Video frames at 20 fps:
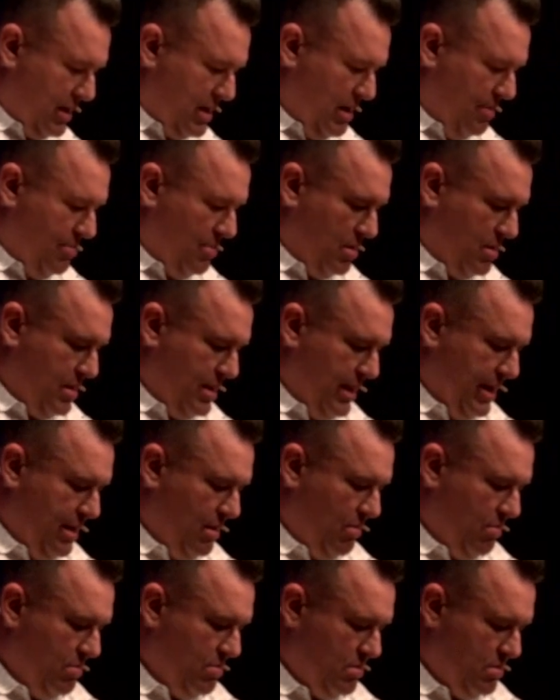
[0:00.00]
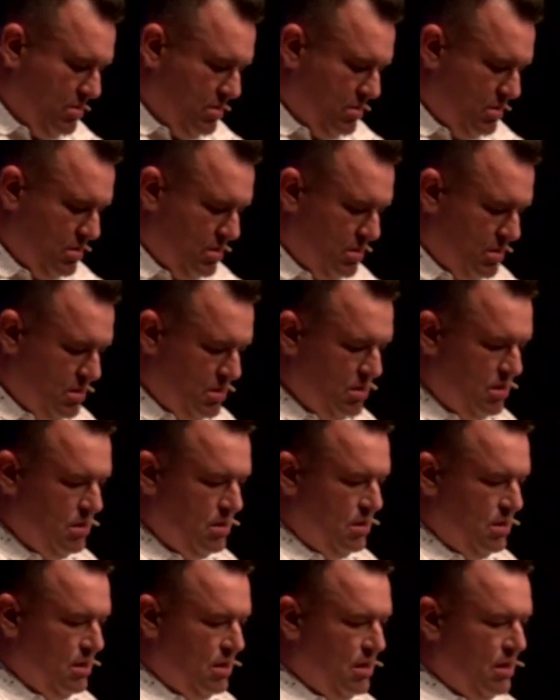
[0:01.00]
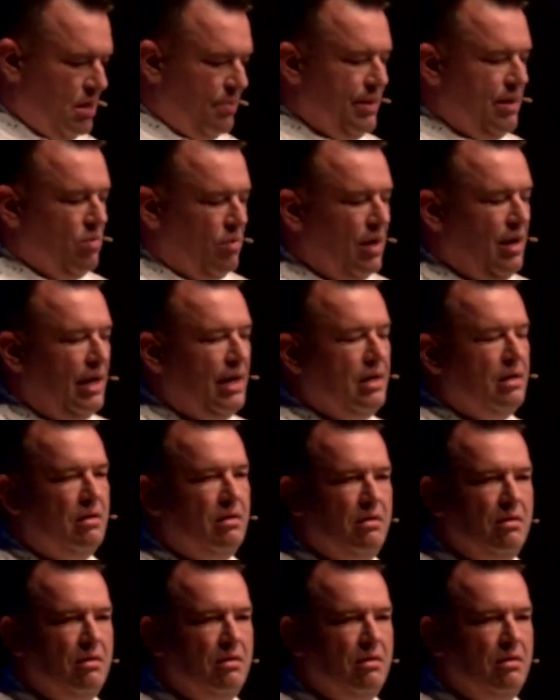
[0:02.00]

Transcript: Come on now. I mean, really?